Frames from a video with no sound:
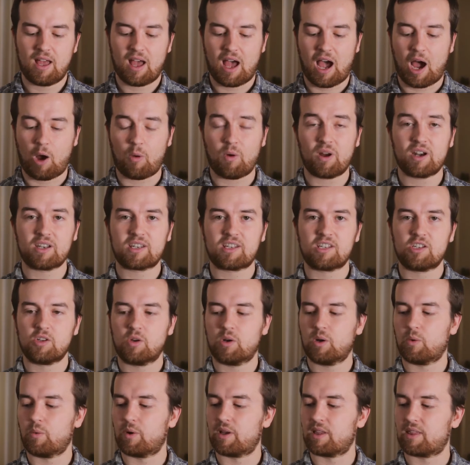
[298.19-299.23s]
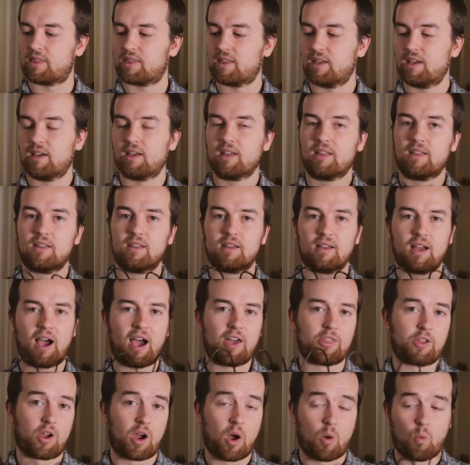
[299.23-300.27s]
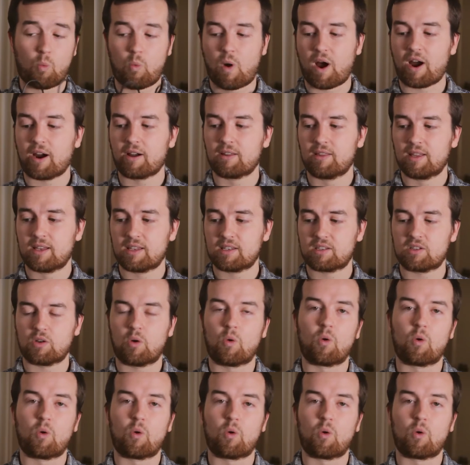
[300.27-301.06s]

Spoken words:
I want to do it with either a wireless